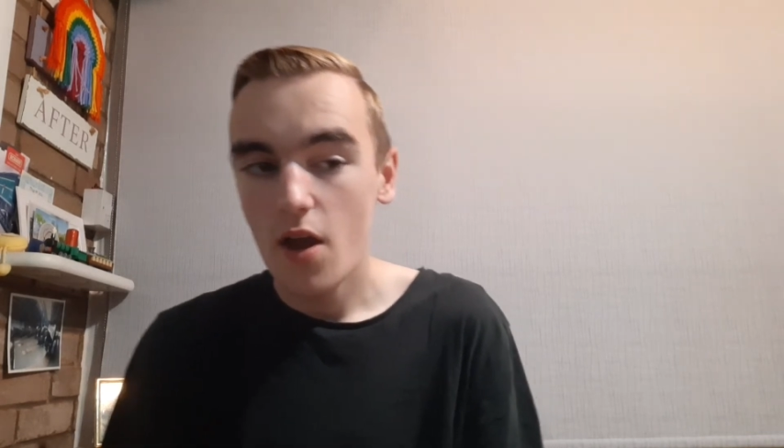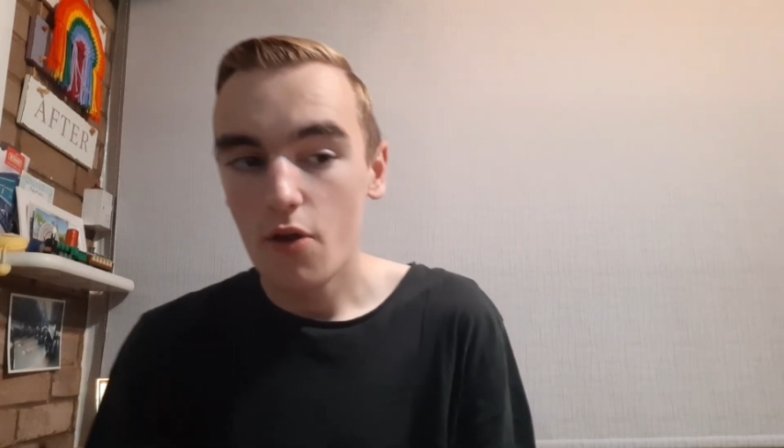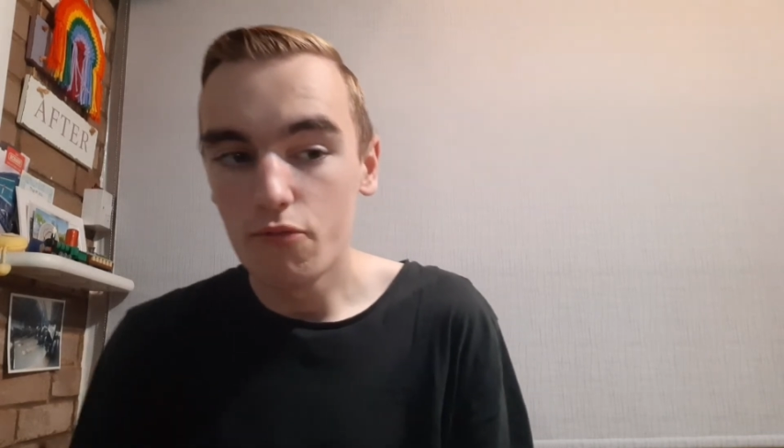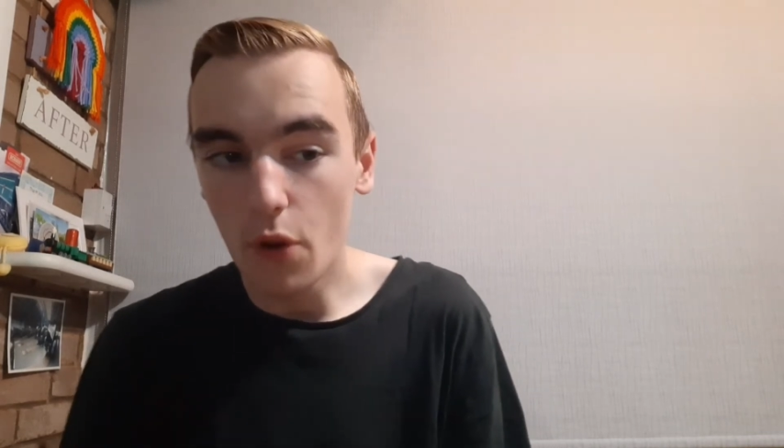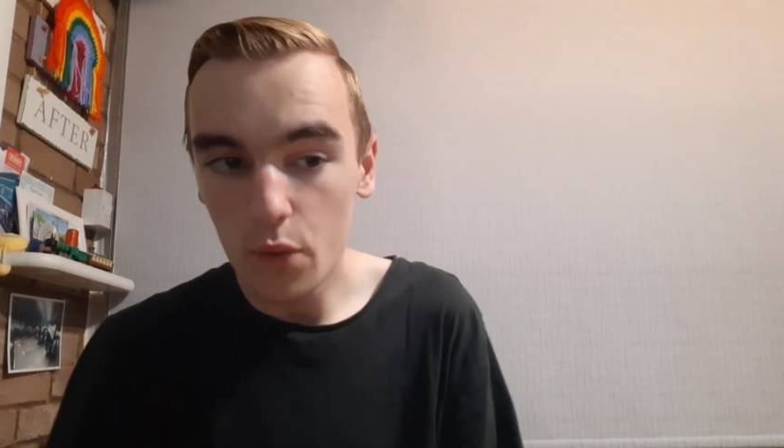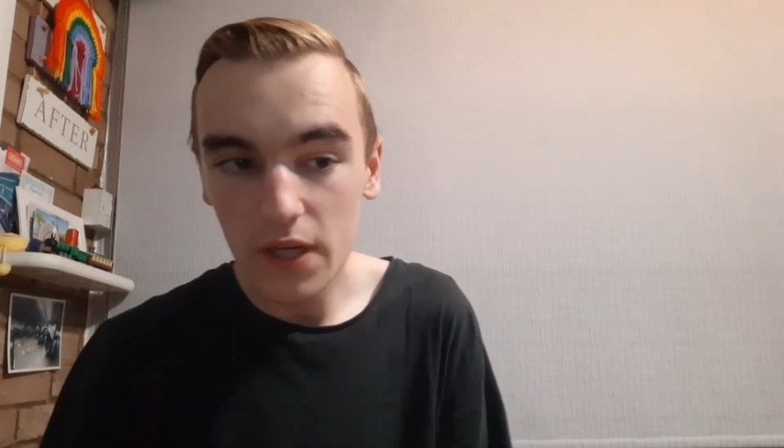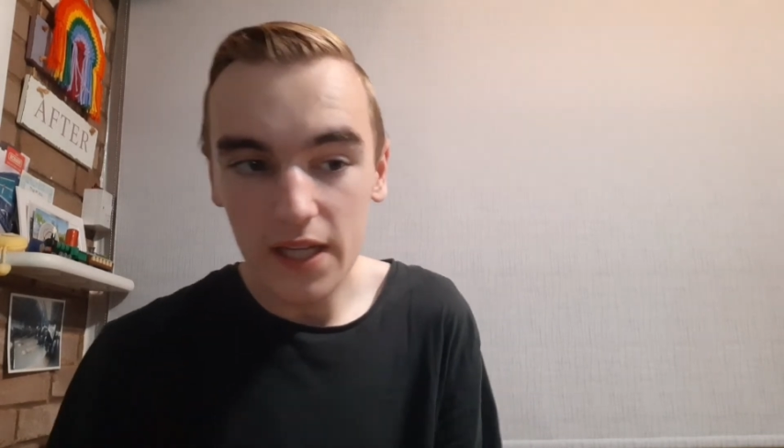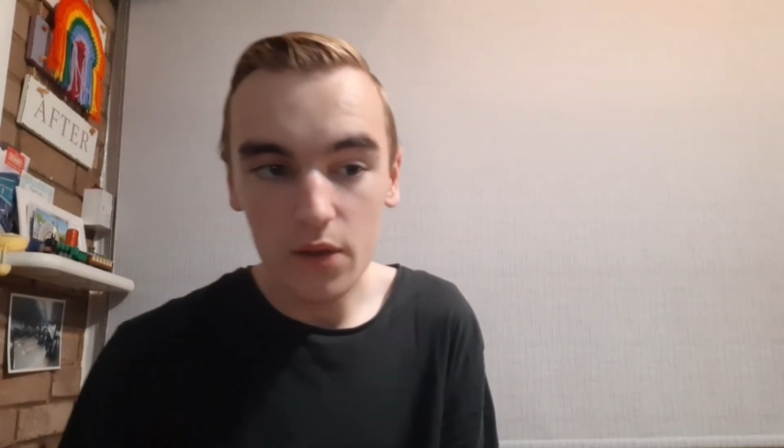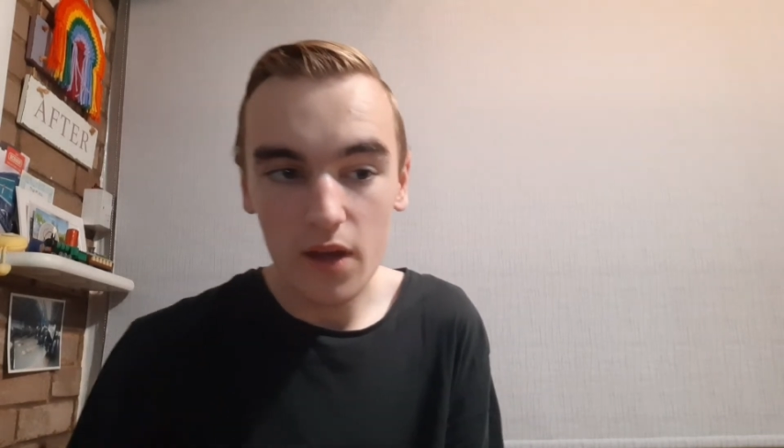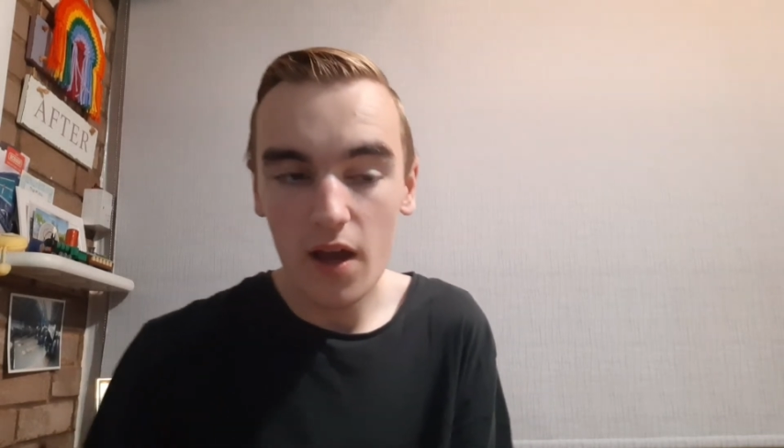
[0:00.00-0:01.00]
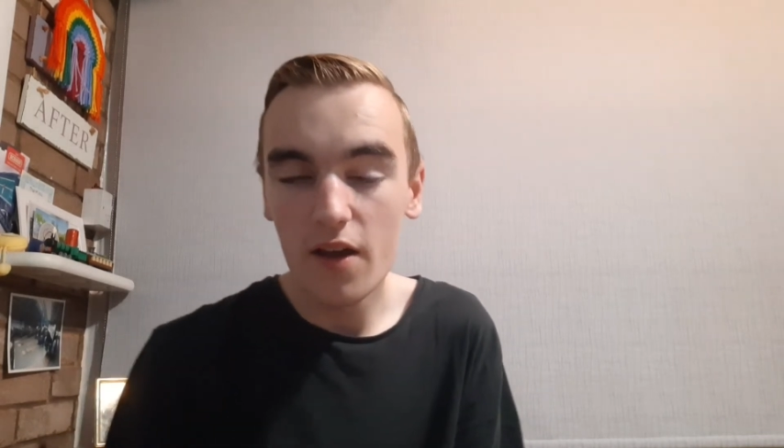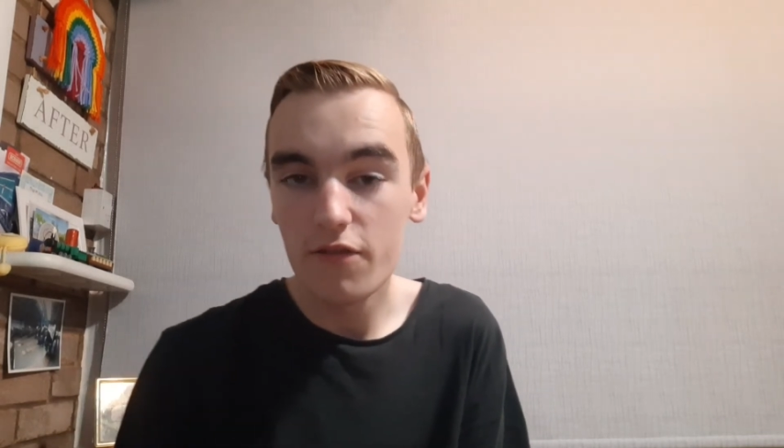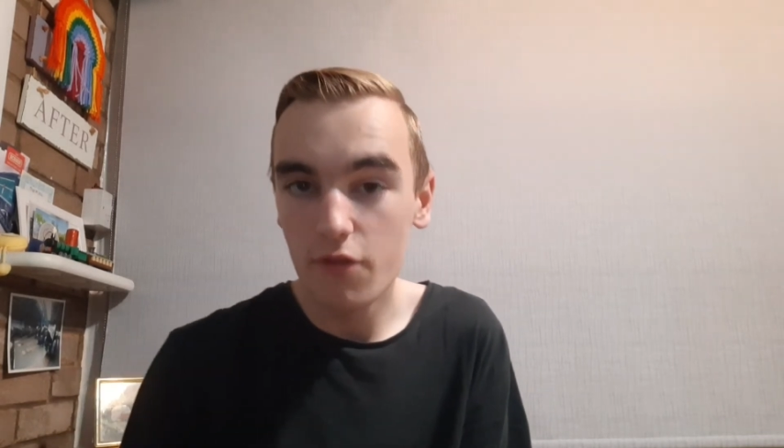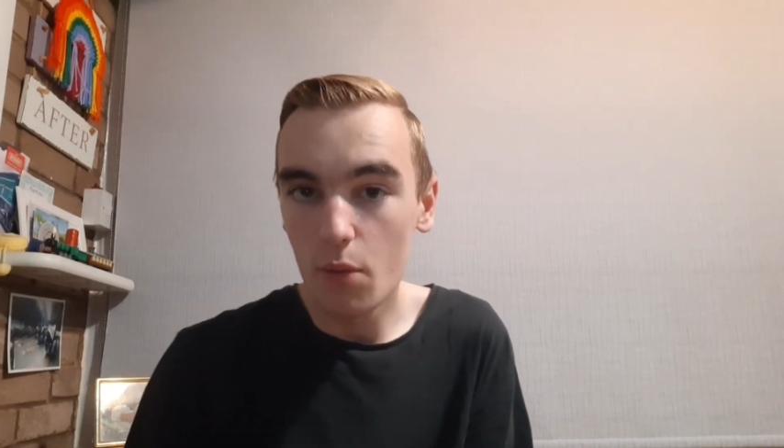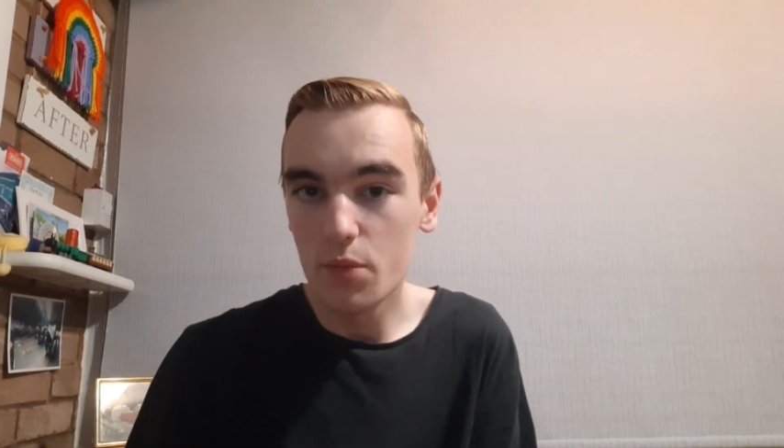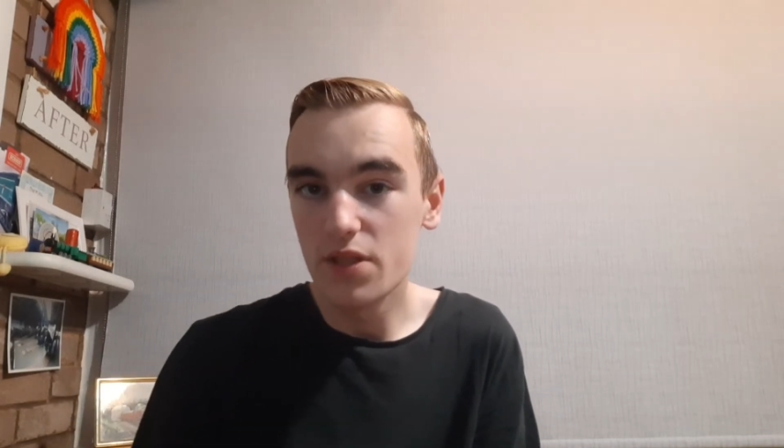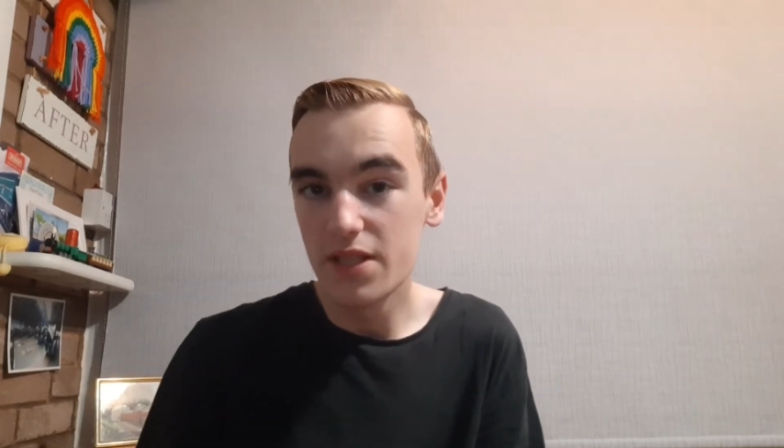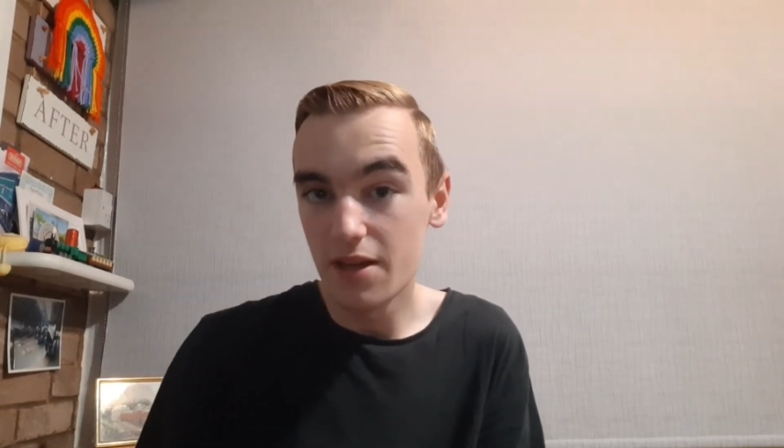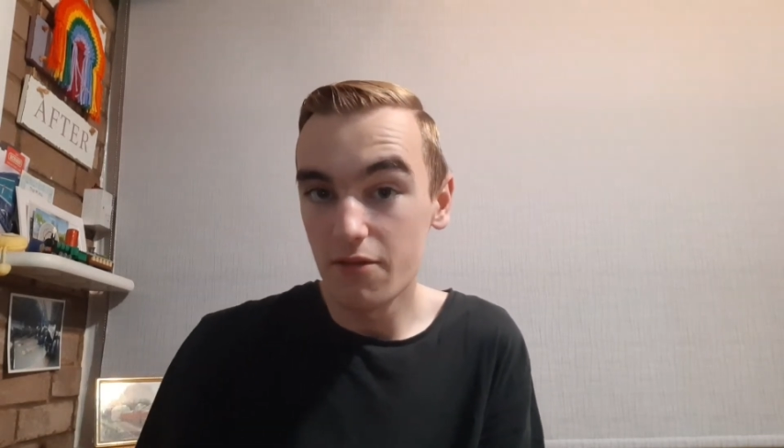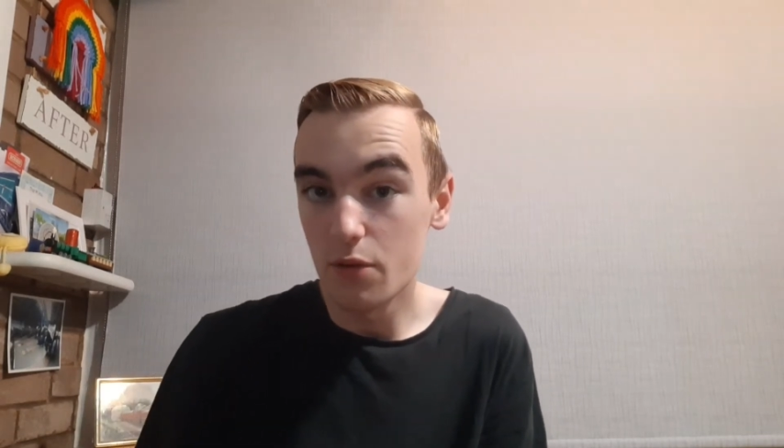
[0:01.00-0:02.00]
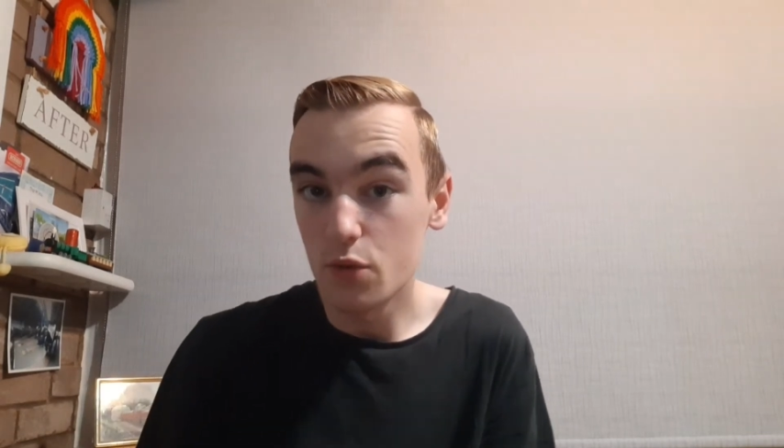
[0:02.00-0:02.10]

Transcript: road legal car from 0